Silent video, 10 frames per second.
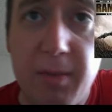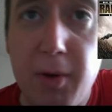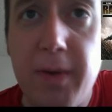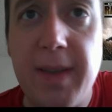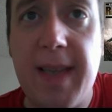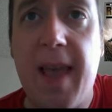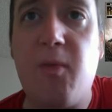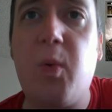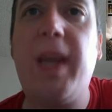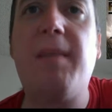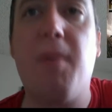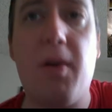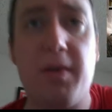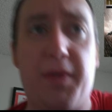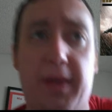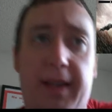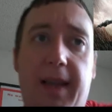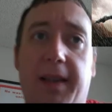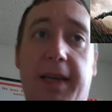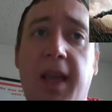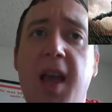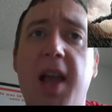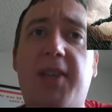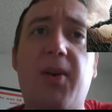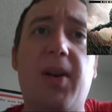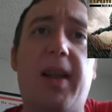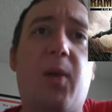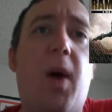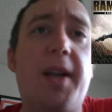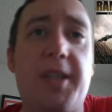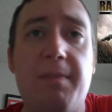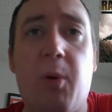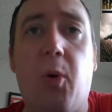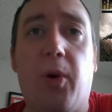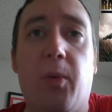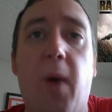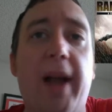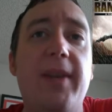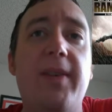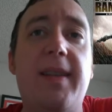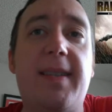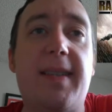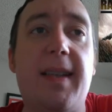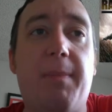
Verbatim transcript: movies have weak motives for the killing. It's sort of like watching porn. Why do you need to see the